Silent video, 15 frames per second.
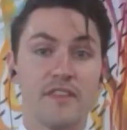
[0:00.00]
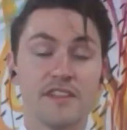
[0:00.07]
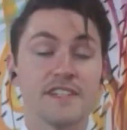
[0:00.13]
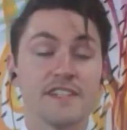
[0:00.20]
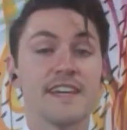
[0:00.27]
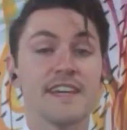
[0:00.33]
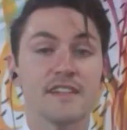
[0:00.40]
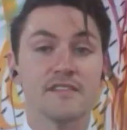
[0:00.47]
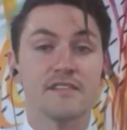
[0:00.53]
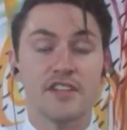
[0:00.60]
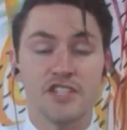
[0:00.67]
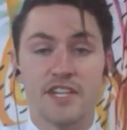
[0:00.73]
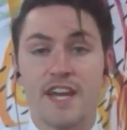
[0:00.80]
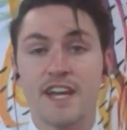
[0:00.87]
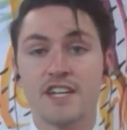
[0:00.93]
the Dean of
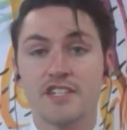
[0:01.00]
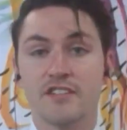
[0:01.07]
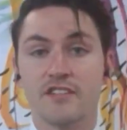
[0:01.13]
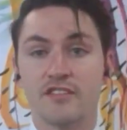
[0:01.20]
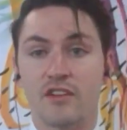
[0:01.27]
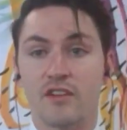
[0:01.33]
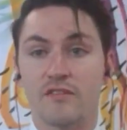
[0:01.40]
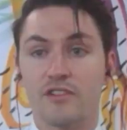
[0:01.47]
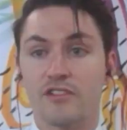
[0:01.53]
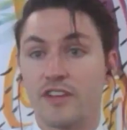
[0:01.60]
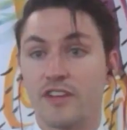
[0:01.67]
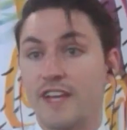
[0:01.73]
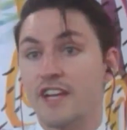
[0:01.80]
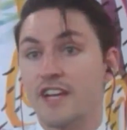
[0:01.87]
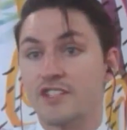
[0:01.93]
Education's office
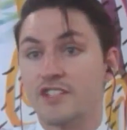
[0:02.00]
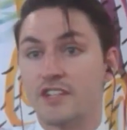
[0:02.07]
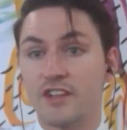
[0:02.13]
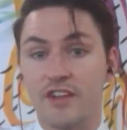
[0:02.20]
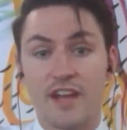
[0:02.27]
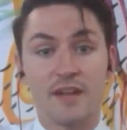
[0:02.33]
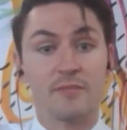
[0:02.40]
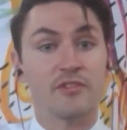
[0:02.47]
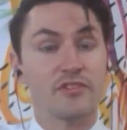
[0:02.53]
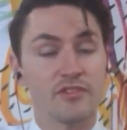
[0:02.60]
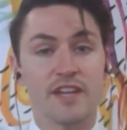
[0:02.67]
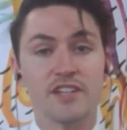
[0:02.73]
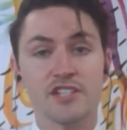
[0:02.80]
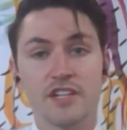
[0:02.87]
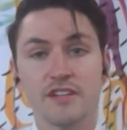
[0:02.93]
occasionally. Her name's Sue
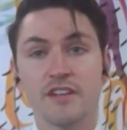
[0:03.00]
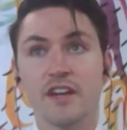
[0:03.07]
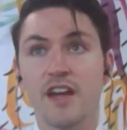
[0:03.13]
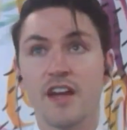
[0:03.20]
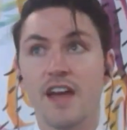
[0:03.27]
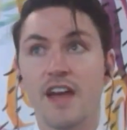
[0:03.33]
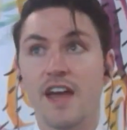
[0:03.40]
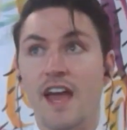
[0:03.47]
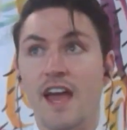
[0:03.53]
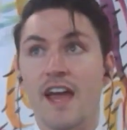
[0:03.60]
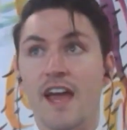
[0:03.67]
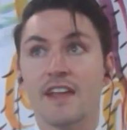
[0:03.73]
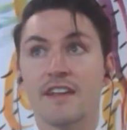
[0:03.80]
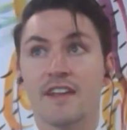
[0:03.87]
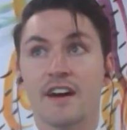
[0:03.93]
Ledger.
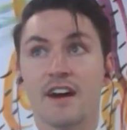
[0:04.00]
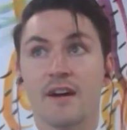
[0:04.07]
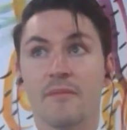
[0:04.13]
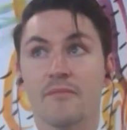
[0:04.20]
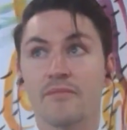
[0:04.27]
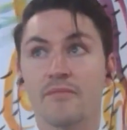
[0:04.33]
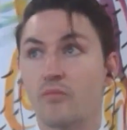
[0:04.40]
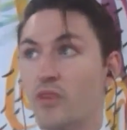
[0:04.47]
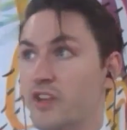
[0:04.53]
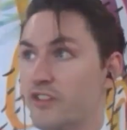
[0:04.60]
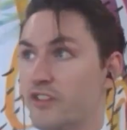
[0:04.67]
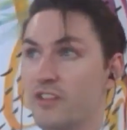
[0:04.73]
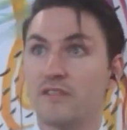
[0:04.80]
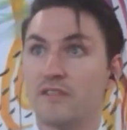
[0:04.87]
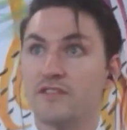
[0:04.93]
And we
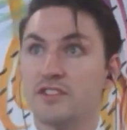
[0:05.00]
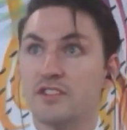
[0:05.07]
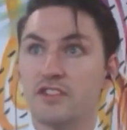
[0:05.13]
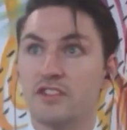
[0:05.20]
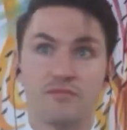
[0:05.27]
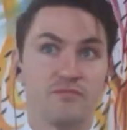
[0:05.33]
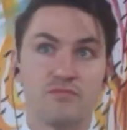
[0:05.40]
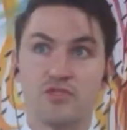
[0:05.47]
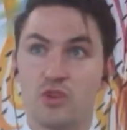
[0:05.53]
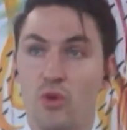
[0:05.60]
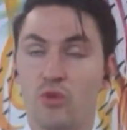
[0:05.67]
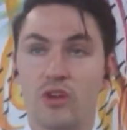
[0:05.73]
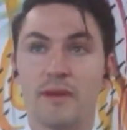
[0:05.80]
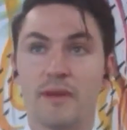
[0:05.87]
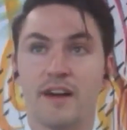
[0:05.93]
just love to just
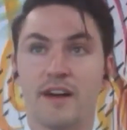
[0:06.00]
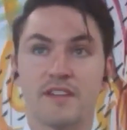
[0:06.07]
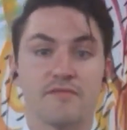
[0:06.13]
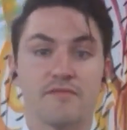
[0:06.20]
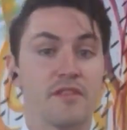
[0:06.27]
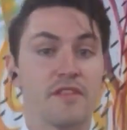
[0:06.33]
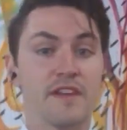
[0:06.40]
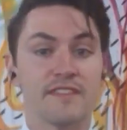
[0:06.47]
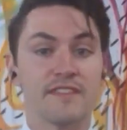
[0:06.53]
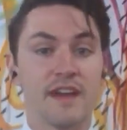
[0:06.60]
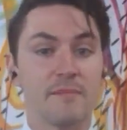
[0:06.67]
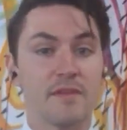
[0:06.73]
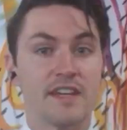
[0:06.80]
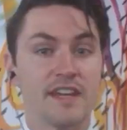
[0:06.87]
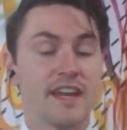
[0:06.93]
talk about different things
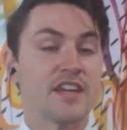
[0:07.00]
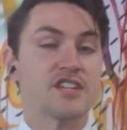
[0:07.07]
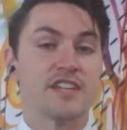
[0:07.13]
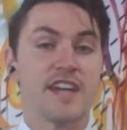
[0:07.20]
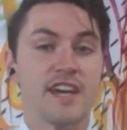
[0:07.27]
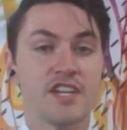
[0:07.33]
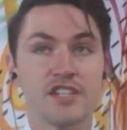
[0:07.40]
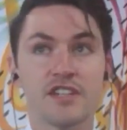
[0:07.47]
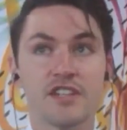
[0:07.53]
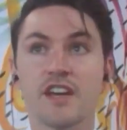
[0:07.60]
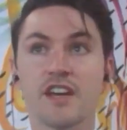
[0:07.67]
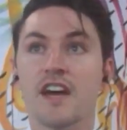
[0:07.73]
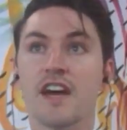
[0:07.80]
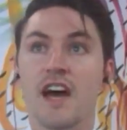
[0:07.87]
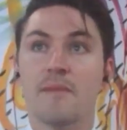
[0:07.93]
happening in education,
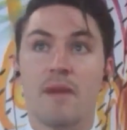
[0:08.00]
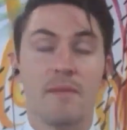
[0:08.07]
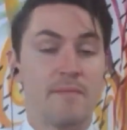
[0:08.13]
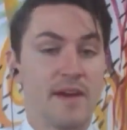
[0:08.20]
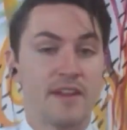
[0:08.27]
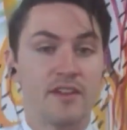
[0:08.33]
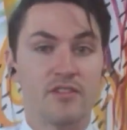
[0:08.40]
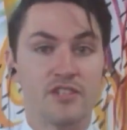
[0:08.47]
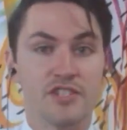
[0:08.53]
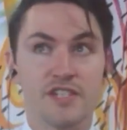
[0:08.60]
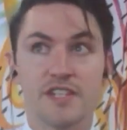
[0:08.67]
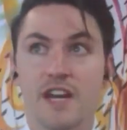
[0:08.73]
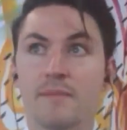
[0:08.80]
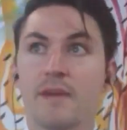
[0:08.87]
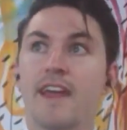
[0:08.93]
about
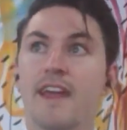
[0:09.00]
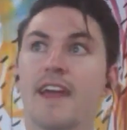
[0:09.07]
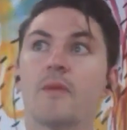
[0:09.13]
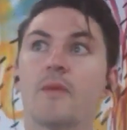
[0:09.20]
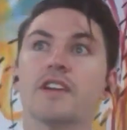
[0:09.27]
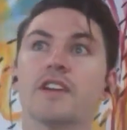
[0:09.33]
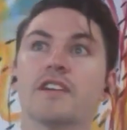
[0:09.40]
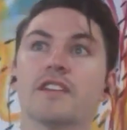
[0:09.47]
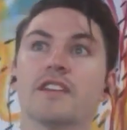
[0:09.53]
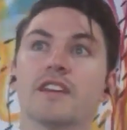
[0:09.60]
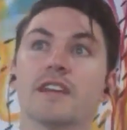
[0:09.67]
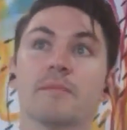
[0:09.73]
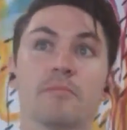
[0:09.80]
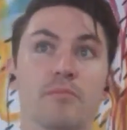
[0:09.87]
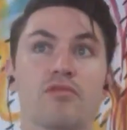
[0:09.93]
pedagogy, about how we can
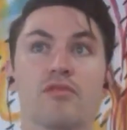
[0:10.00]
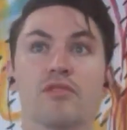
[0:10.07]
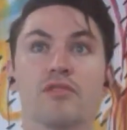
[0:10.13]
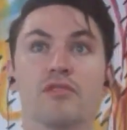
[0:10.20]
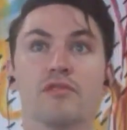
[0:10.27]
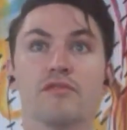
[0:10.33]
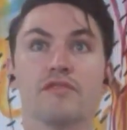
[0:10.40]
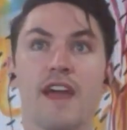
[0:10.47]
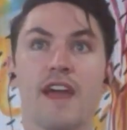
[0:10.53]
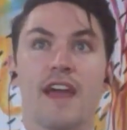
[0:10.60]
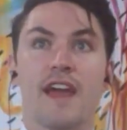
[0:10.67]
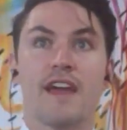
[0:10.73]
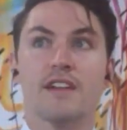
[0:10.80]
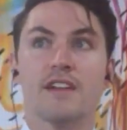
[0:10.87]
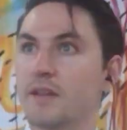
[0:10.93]
improve
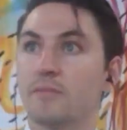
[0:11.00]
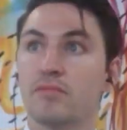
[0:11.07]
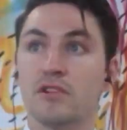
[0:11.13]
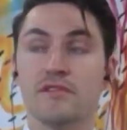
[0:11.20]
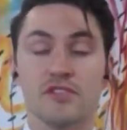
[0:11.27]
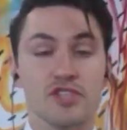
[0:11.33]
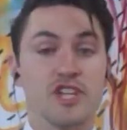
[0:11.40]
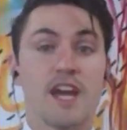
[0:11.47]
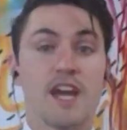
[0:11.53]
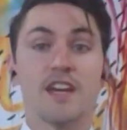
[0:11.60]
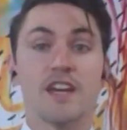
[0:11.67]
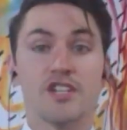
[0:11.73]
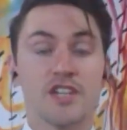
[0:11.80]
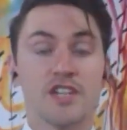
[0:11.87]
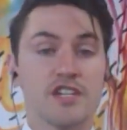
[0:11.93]
and
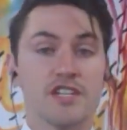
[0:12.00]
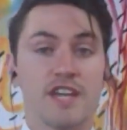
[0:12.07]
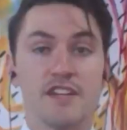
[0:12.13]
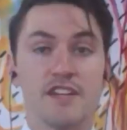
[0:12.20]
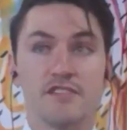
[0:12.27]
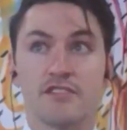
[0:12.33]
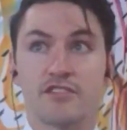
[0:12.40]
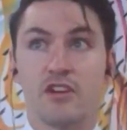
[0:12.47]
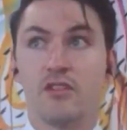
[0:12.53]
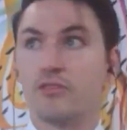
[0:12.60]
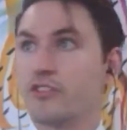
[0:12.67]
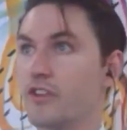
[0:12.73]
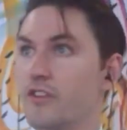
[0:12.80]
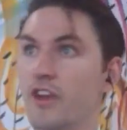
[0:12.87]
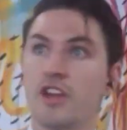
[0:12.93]
change education as a whole.
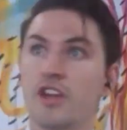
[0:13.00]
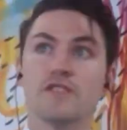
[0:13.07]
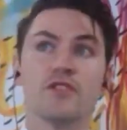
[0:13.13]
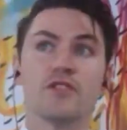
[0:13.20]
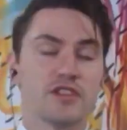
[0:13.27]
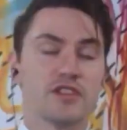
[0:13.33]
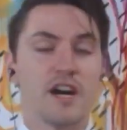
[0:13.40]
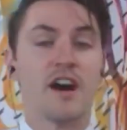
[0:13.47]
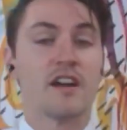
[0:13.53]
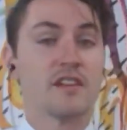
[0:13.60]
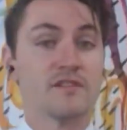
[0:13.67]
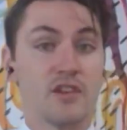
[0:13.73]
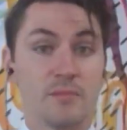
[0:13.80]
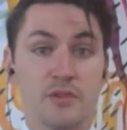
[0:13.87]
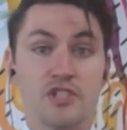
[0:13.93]
So you've got a ton
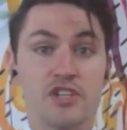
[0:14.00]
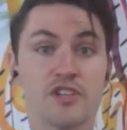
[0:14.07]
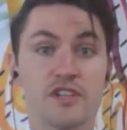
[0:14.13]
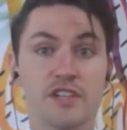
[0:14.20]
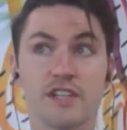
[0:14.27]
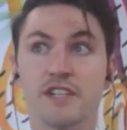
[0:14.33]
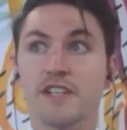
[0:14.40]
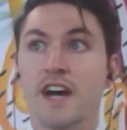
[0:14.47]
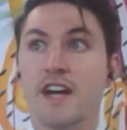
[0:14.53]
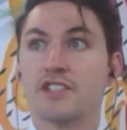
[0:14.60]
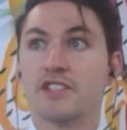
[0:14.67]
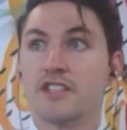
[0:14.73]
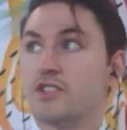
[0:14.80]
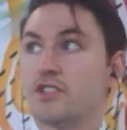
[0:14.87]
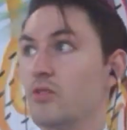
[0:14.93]
of opportunity to
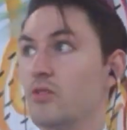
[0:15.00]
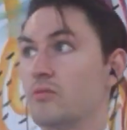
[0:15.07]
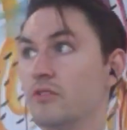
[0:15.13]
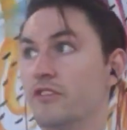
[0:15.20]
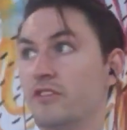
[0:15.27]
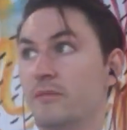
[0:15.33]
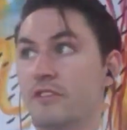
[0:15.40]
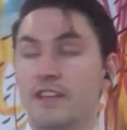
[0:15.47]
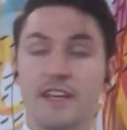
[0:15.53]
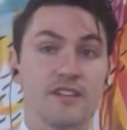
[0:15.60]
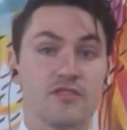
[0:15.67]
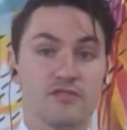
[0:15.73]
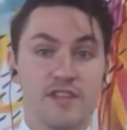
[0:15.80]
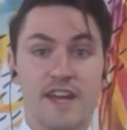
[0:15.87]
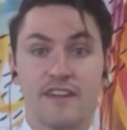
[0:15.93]
actually talk with some of the
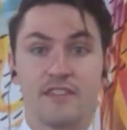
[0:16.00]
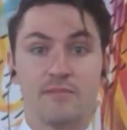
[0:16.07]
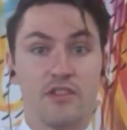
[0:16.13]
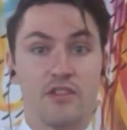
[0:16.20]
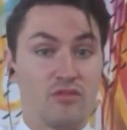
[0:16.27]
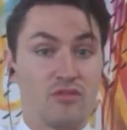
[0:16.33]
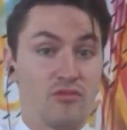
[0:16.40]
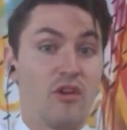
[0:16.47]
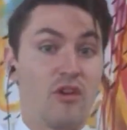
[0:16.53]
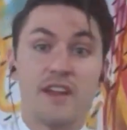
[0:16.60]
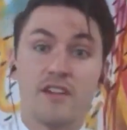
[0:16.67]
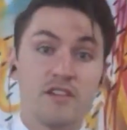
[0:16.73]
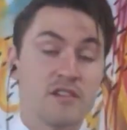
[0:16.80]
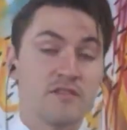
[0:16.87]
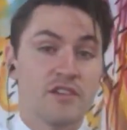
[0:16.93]
industry experts right
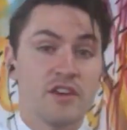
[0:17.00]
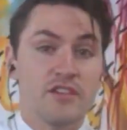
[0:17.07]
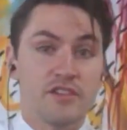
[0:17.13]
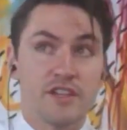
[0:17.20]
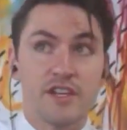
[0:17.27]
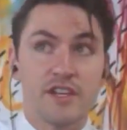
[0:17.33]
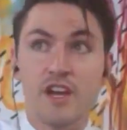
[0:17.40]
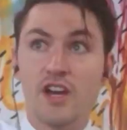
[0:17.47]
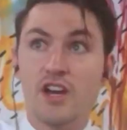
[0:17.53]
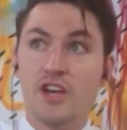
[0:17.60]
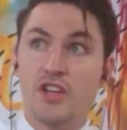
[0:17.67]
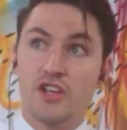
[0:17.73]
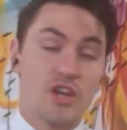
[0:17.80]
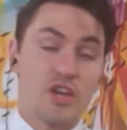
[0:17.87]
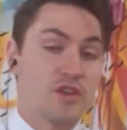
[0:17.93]
here at university,
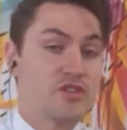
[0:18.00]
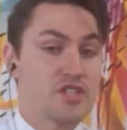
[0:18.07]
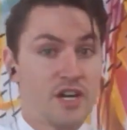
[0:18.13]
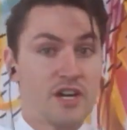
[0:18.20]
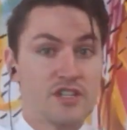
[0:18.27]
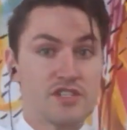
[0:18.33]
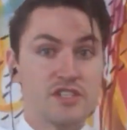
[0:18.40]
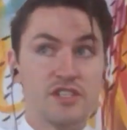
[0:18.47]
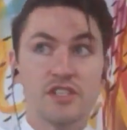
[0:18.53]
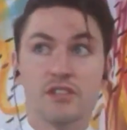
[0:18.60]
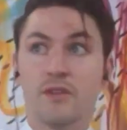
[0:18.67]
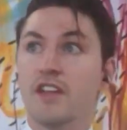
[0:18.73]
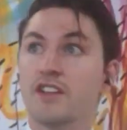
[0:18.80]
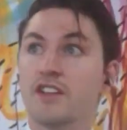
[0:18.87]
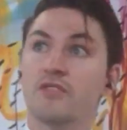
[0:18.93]
no charge to
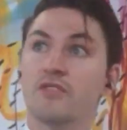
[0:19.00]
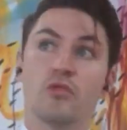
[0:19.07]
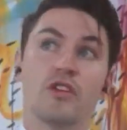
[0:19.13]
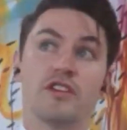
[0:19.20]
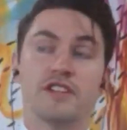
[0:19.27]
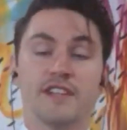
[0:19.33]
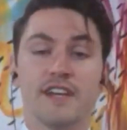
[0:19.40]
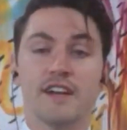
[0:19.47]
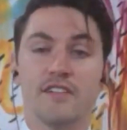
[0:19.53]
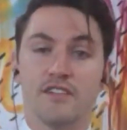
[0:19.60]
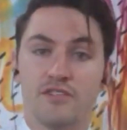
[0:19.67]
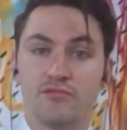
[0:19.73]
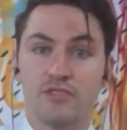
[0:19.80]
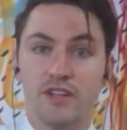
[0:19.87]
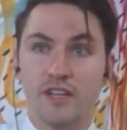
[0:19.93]
you, and you can work together
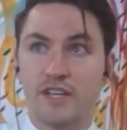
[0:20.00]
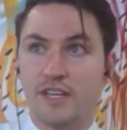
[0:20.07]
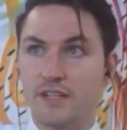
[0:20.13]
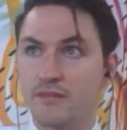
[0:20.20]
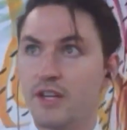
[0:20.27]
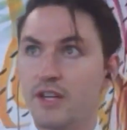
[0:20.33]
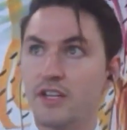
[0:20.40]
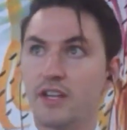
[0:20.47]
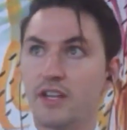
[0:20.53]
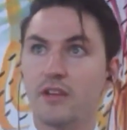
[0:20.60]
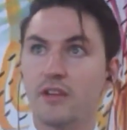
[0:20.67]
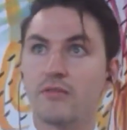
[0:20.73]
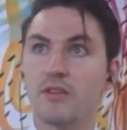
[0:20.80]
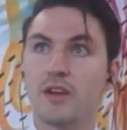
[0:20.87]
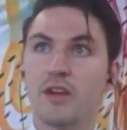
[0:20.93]
to really, you
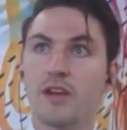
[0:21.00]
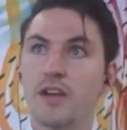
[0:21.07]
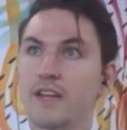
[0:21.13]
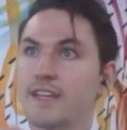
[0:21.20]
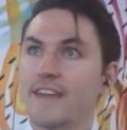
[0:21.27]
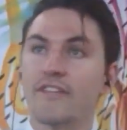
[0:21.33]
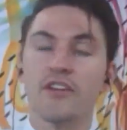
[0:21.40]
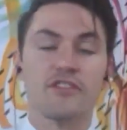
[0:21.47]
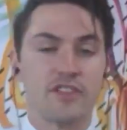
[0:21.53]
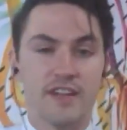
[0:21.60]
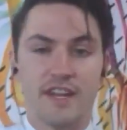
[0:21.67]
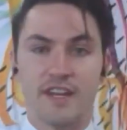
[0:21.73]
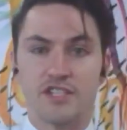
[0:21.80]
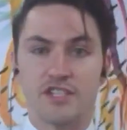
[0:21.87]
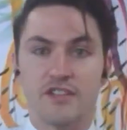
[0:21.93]
know, get those
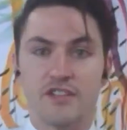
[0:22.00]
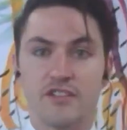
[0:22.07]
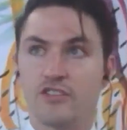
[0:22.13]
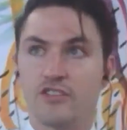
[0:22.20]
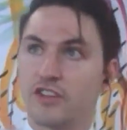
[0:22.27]
connections,